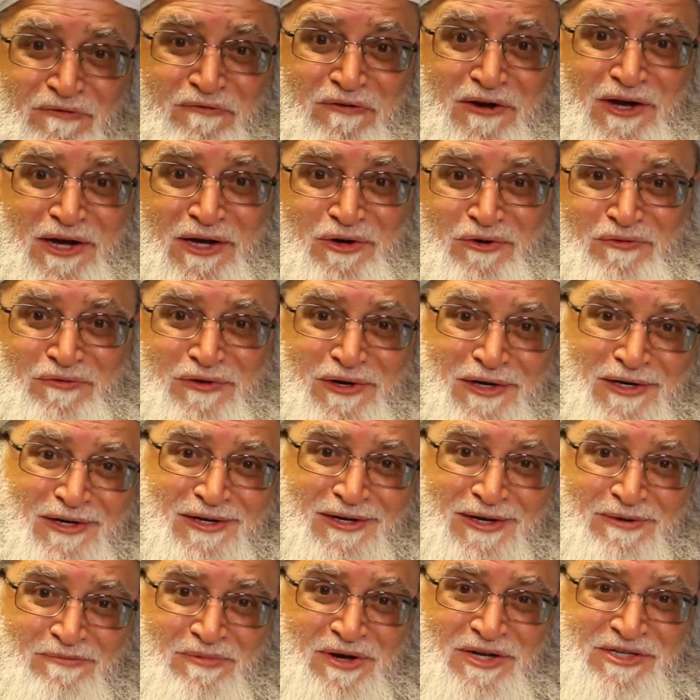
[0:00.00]
fire of hell.
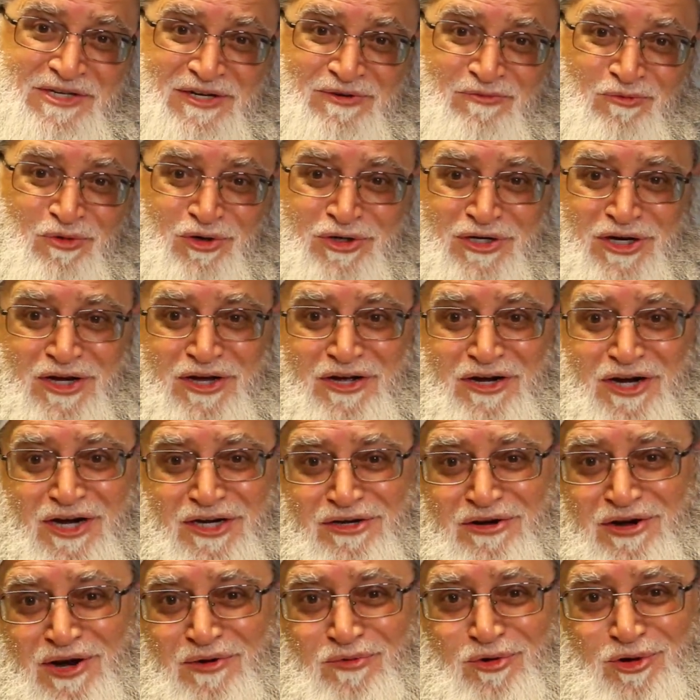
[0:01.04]
Imagine what a
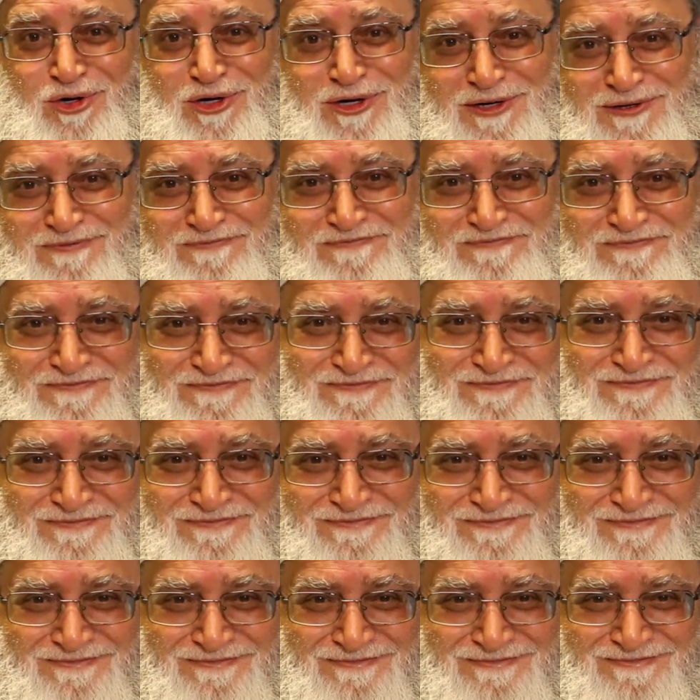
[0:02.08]
great reward
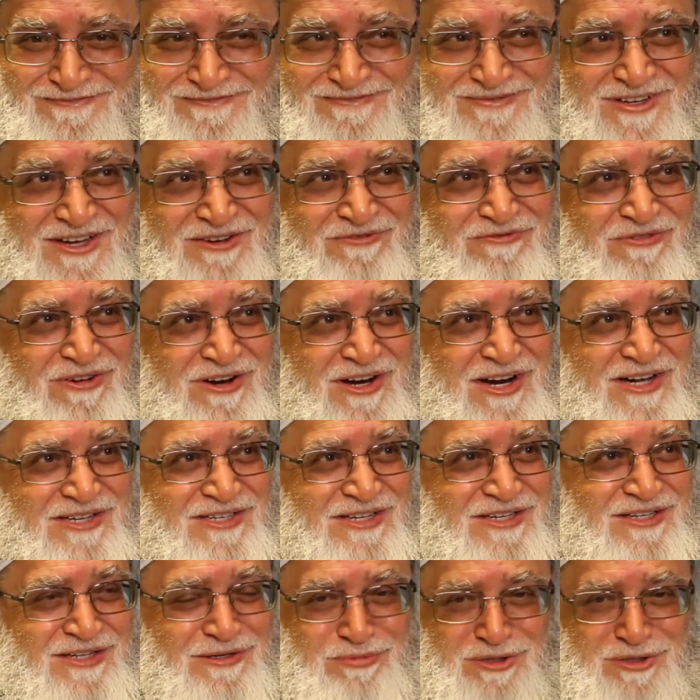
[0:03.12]
if we lessen the